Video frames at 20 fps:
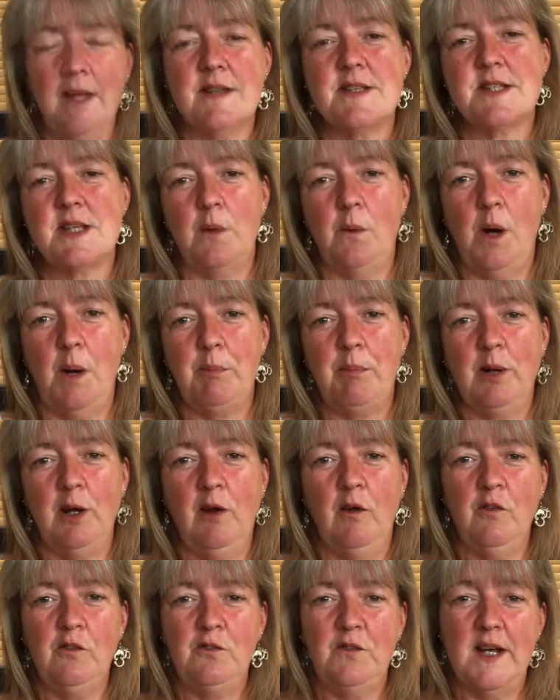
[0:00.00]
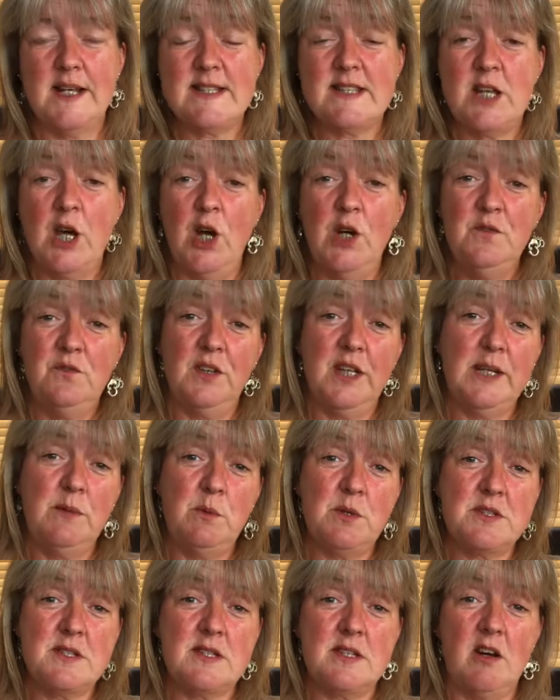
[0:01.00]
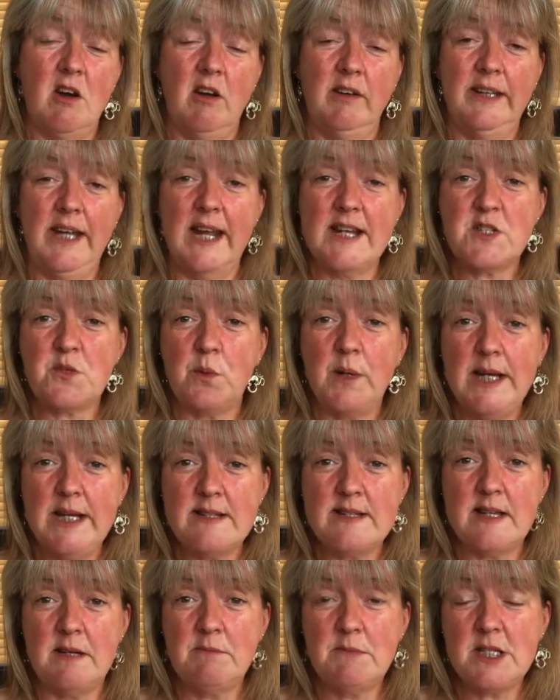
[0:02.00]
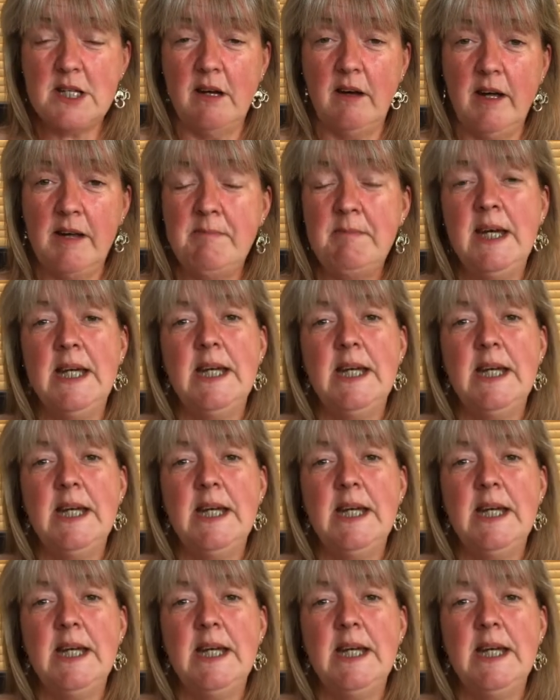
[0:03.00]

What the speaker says: So our prolonged fast hopefully will start next week sometime.